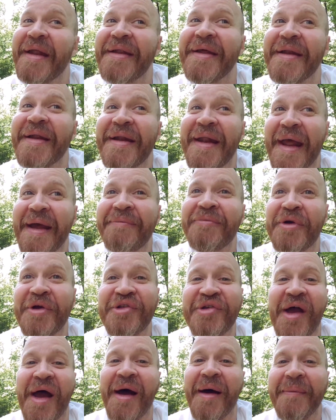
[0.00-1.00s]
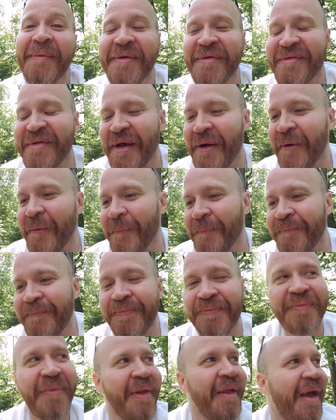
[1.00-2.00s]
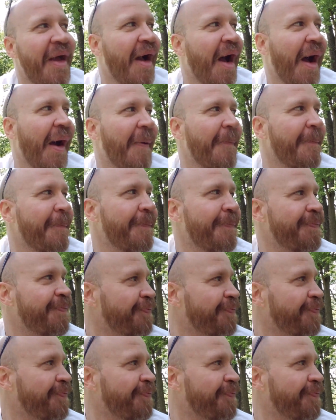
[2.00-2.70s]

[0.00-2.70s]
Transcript: did a damn good job. So, oh,